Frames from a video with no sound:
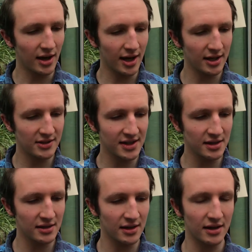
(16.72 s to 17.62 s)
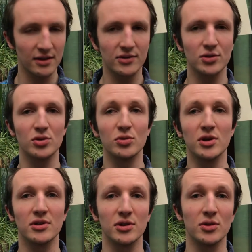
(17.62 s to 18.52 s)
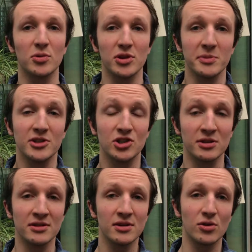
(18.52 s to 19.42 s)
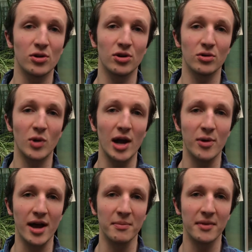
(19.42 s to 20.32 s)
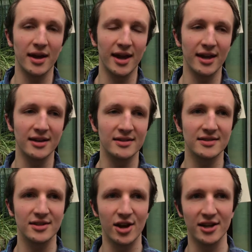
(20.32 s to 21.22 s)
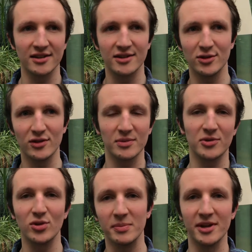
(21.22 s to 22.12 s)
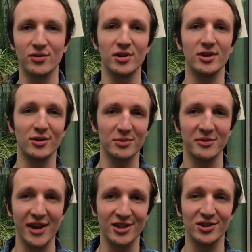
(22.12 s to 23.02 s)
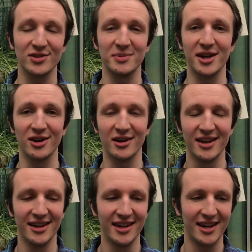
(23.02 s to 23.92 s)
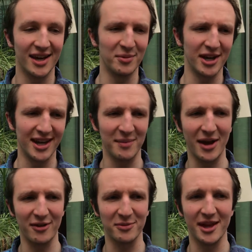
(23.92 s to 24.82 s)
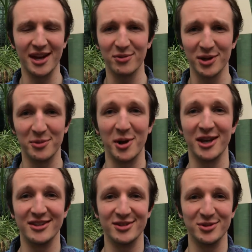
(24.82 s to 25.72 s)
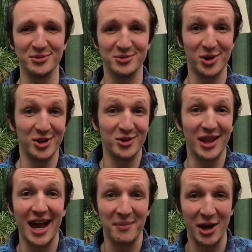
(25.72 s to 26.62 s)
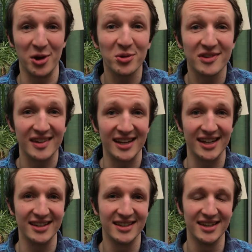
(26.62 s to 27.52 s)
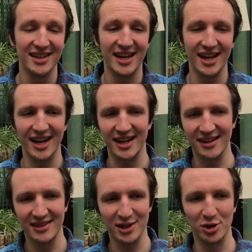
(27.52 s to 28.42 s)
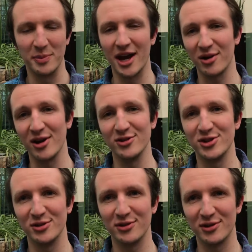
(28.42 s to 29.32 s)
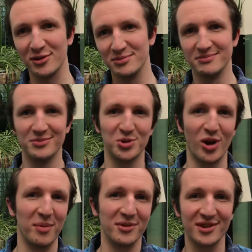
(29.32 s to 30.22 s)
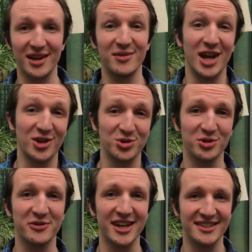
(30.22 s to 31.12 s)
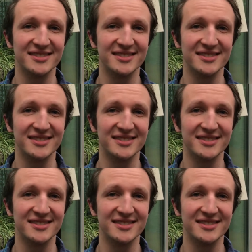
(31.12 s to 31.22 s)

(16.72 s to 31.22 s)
I had done a school with Youth with a Mission, or YWAM, and got into doing some street ministry, doing some evangelism there. And when I came back from that, I really wanted to try doing that in my own city. And I had a theater background too, so DRIME was kind of a natural fit.